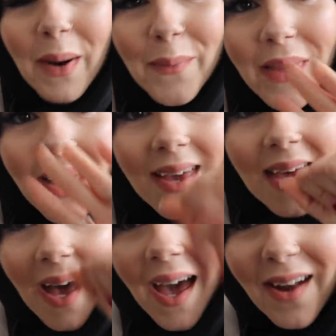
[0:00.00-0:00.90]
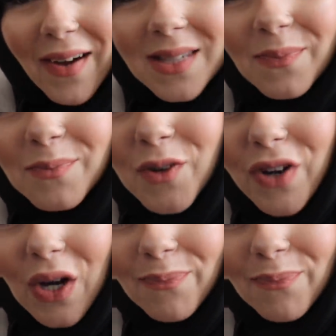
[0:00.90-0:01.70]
But yeah, anyways, moving on.